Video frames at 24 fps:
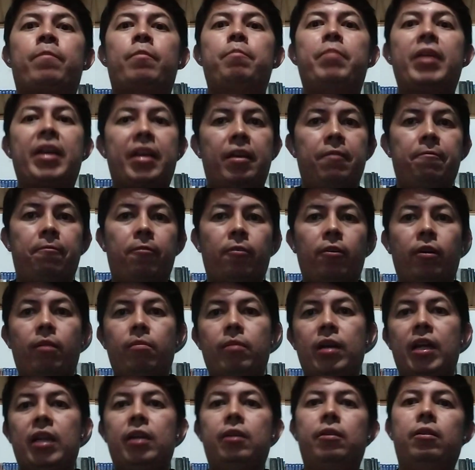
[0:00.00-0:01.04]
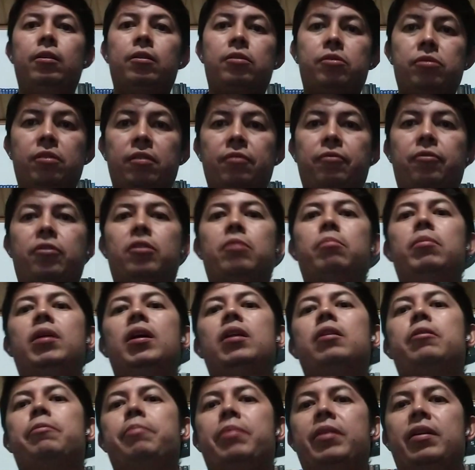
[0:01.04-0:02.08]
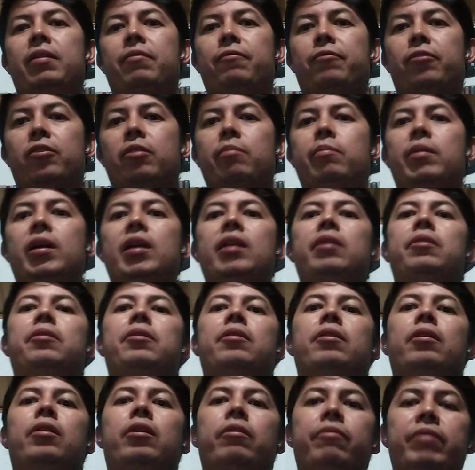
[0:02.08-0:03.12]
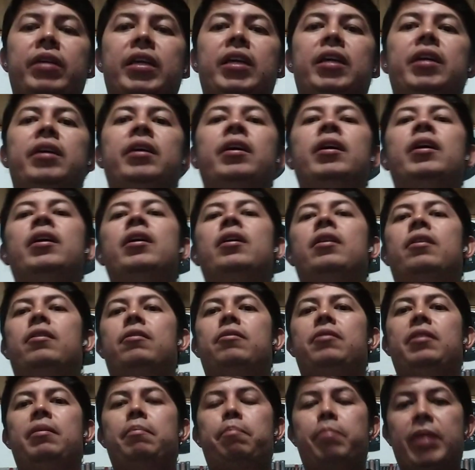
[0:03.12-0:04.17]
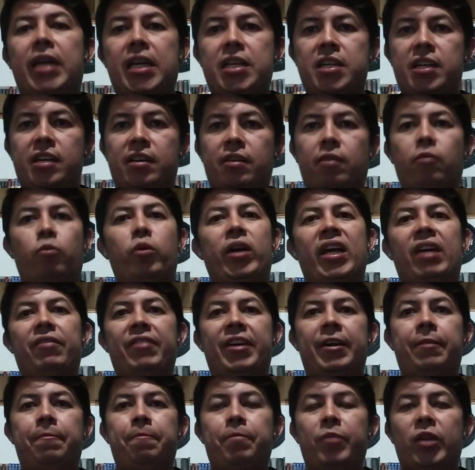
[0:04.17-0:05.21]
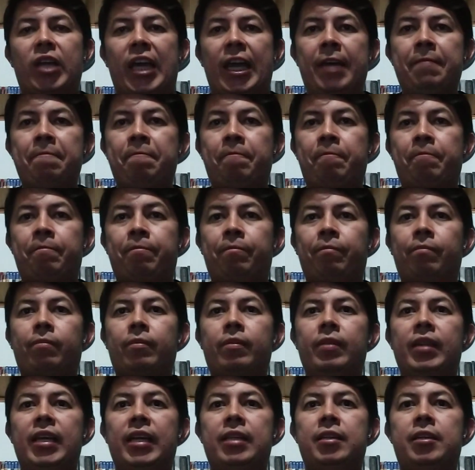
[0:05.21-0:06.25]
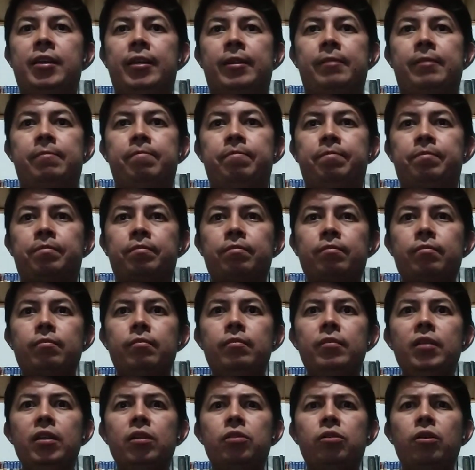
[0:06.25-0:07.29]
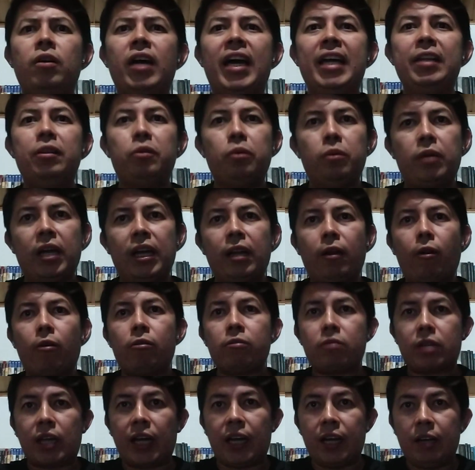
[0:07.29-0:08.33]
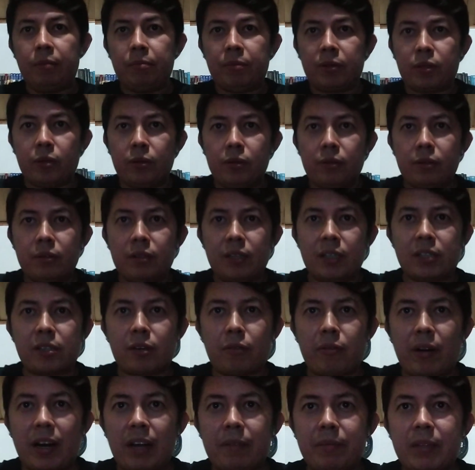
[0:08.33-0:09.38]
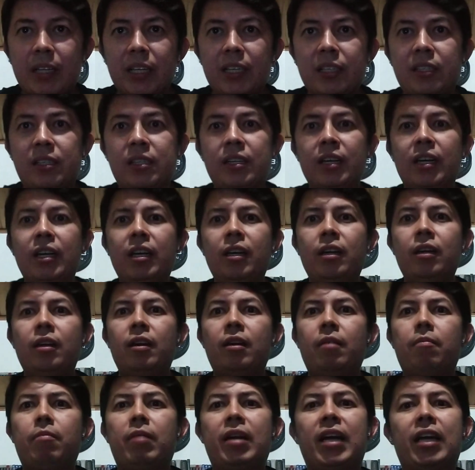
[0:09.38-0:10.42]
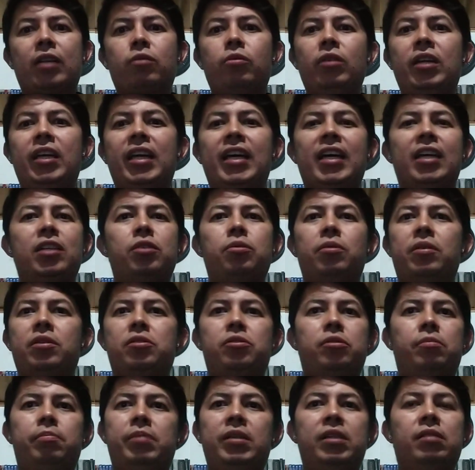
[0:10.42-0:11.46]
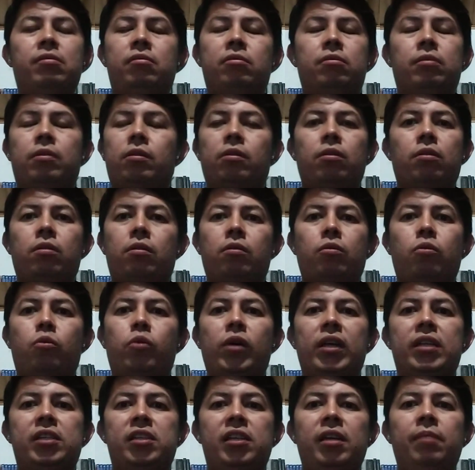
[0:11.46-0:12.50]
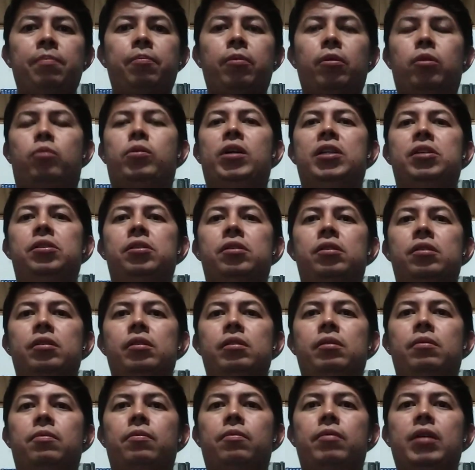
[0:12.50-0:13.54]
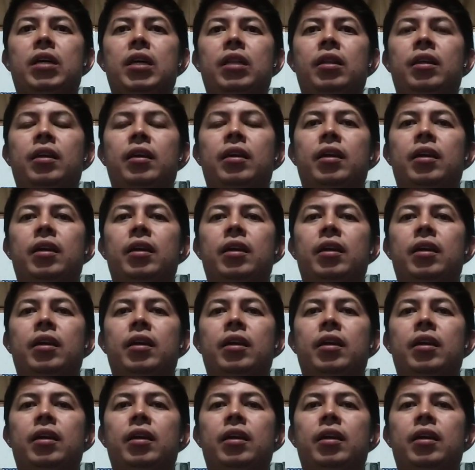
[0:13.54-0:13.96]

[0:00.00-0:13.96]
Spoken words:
very informal and not too informal, or pretty informal or lovely, or impatient or whatever. Okay, that's it. So I took a long time to describe this, but actually the answer should be quite simple, quite short, right?